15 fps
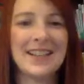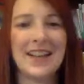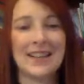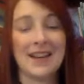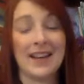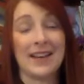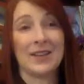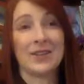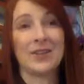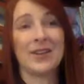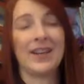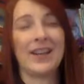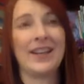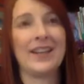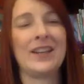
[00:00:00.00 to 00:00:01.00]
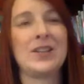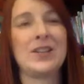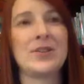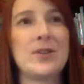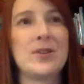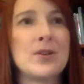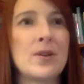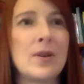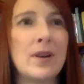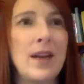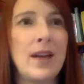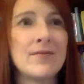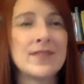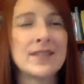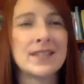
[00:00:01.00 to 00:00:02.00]
I, I, agree. And I know you're
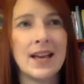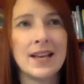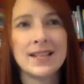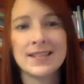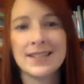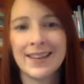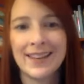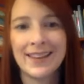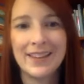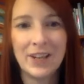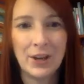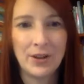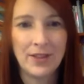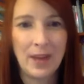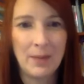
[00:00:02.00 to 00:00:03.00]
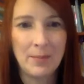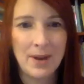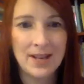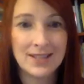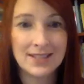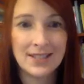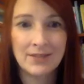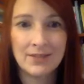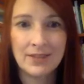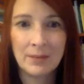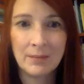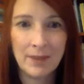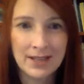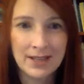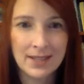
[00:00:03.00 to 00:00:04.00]
emphasizing, you know, that positivity
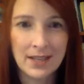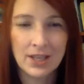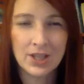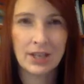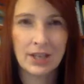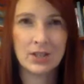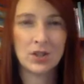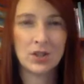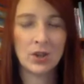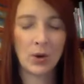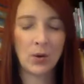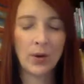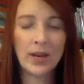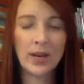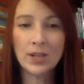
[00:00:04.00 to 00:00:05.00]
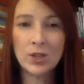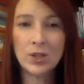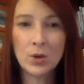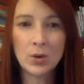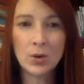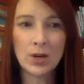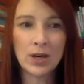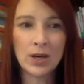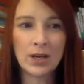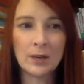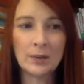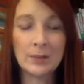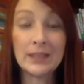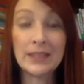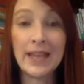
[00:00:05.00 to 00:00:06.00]
message. And so in mm-hmm.
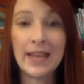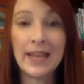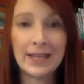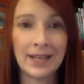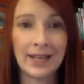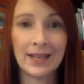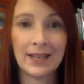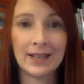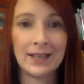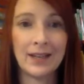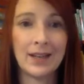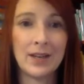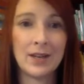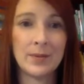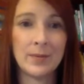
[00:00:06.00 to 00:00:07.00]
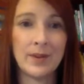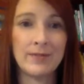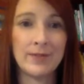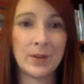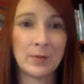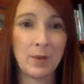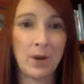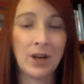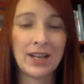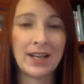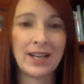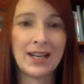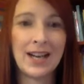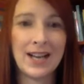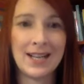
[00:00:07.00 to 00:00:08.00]
your planning um, of your
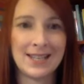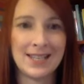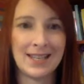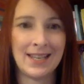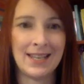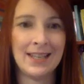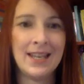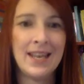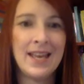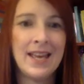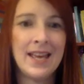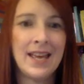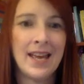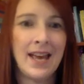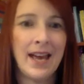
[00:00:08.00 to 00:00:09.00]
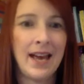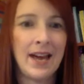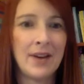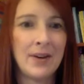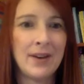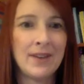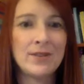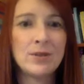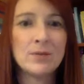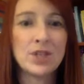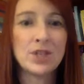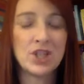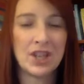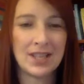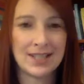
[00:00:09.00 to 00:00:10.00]
marketing content, how have you
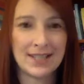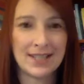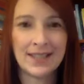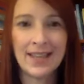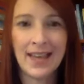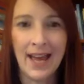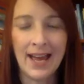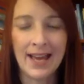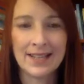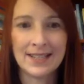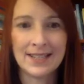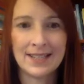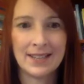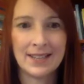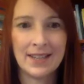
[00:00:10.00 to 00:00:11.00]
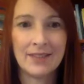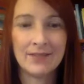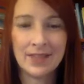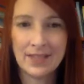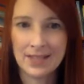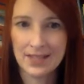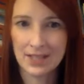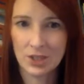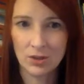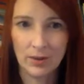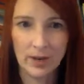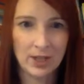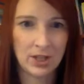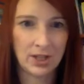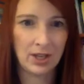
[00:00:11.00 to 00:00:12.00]
adjusted that given the
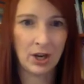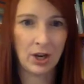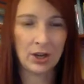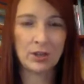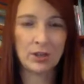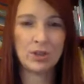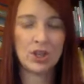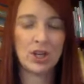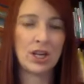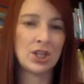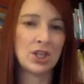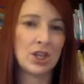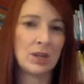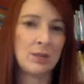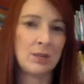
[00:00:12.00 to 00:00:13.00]
situation? Are you changing